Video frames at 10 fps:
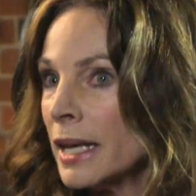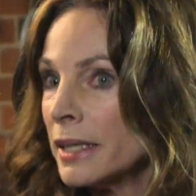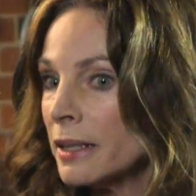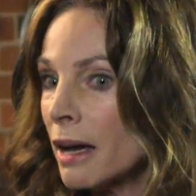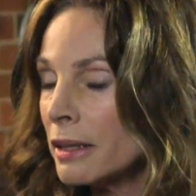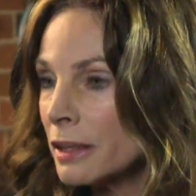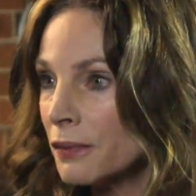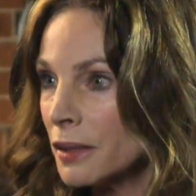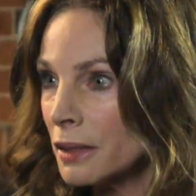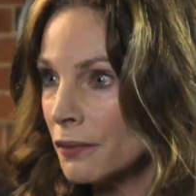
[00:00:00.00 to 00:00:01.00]
Not
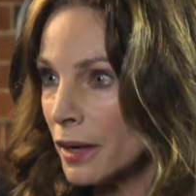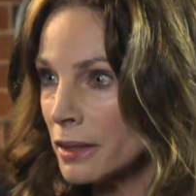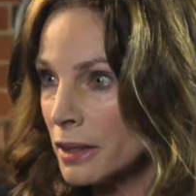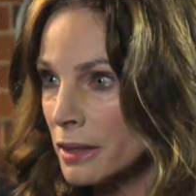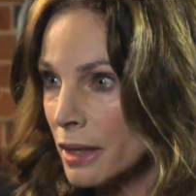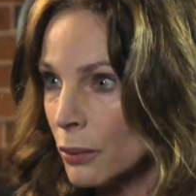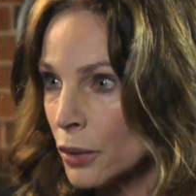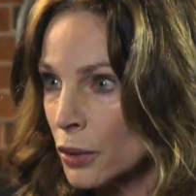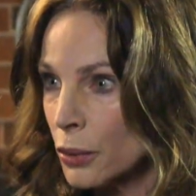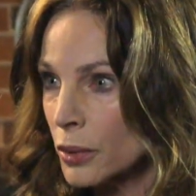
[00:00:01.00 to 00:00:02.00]
if the devices that
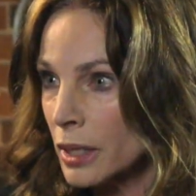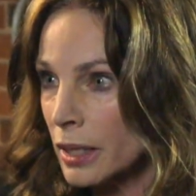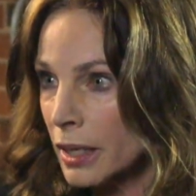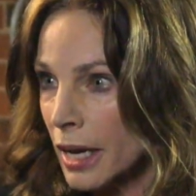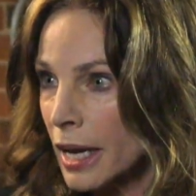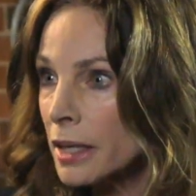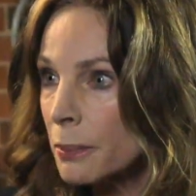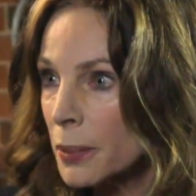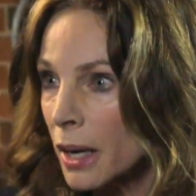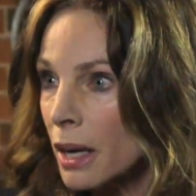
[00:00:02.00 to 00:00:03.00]
we're using can
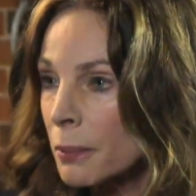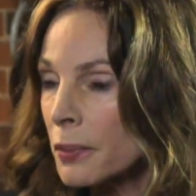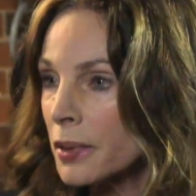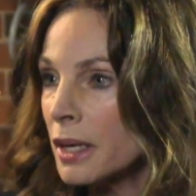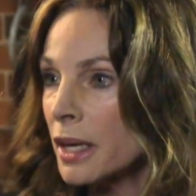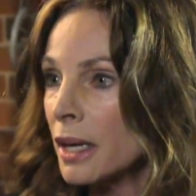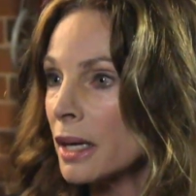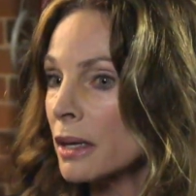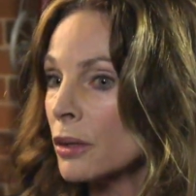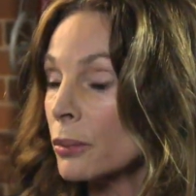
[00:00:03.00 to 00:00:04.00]
pick up
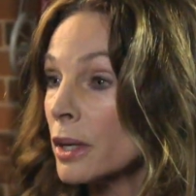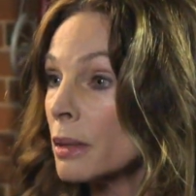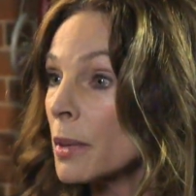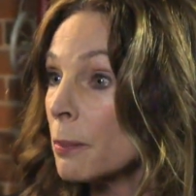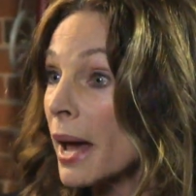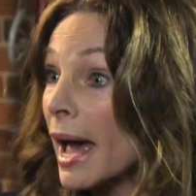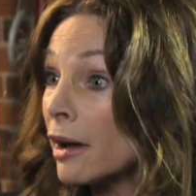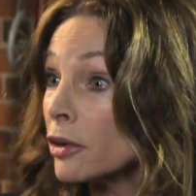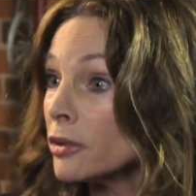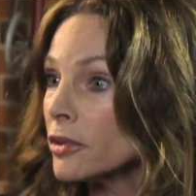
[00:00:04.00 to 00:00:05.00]
the, the rhythm and
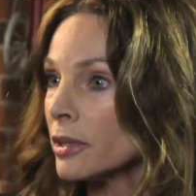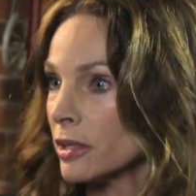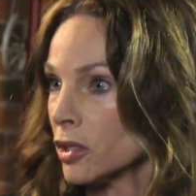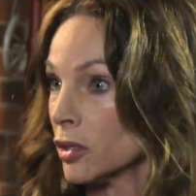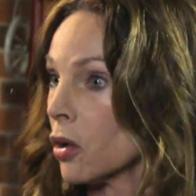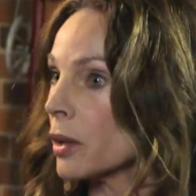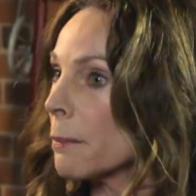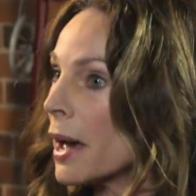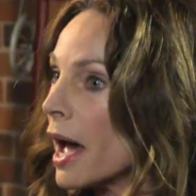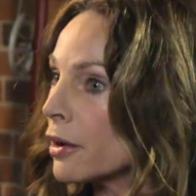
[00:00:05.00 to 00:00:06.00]
patterns, let's just call
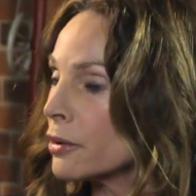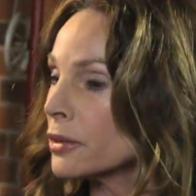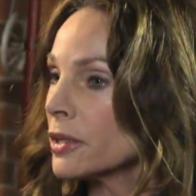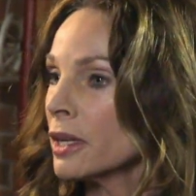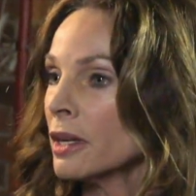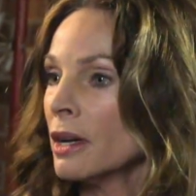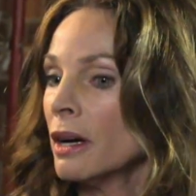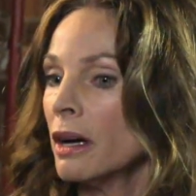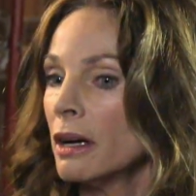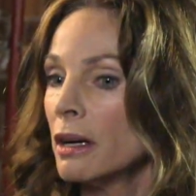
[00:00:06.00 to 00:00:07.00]
them patterns,
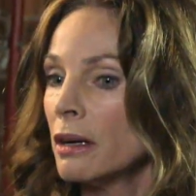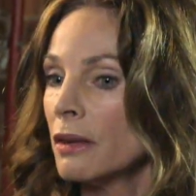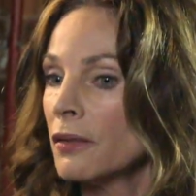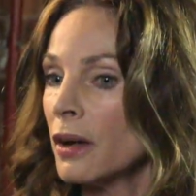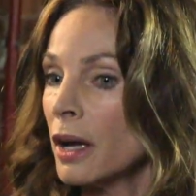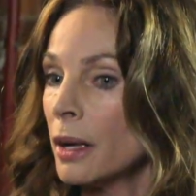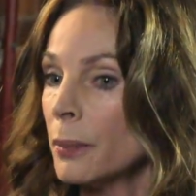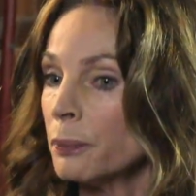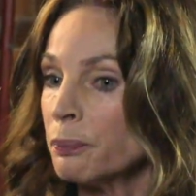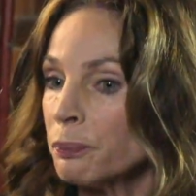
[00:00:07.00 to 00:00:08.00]
of
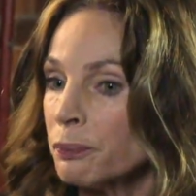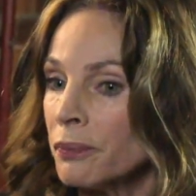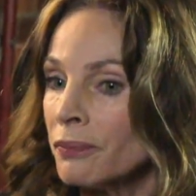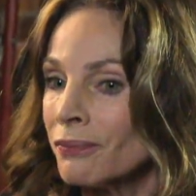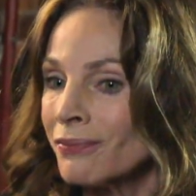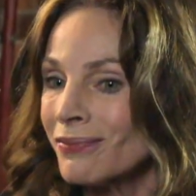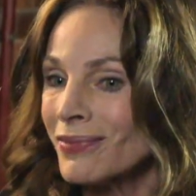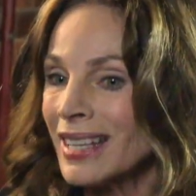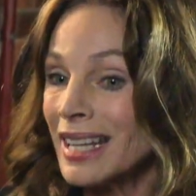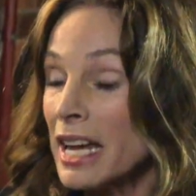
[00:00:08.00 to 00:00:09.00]
um,
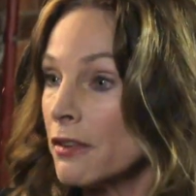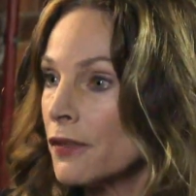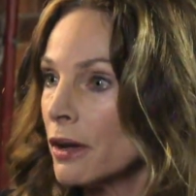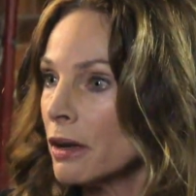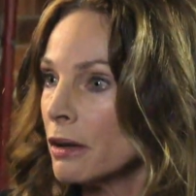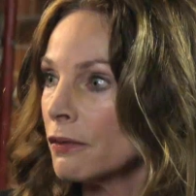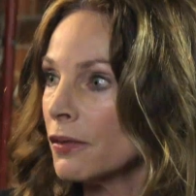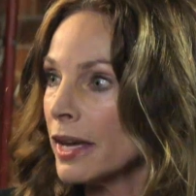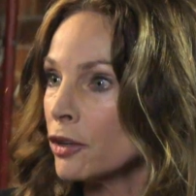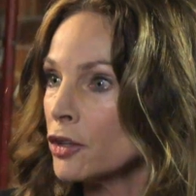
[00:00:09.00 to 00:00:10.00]
life,
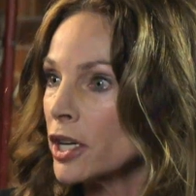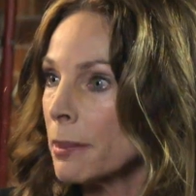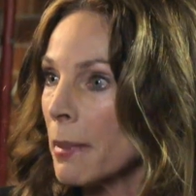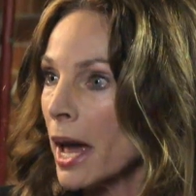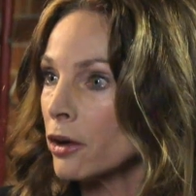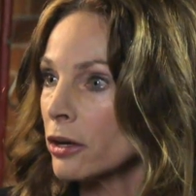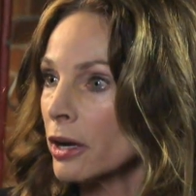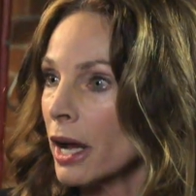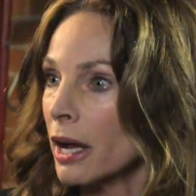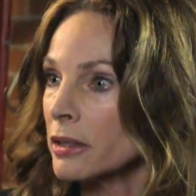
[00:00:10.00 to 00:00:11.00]
of energy and
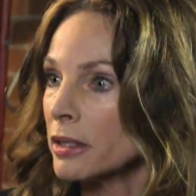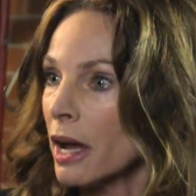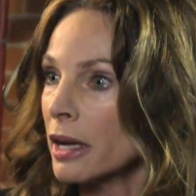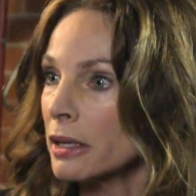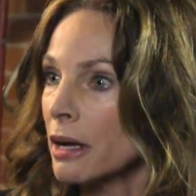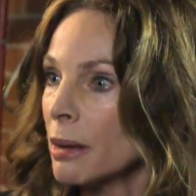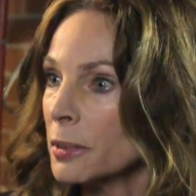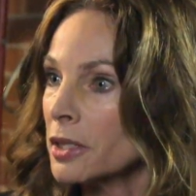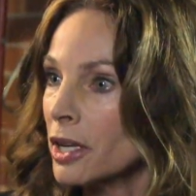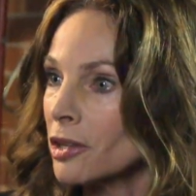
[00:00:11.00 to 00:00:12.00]
matter outside a
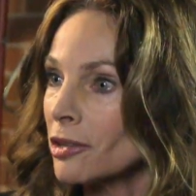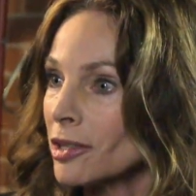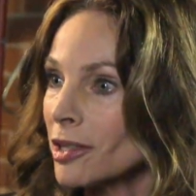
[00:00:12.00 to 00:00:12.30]
computational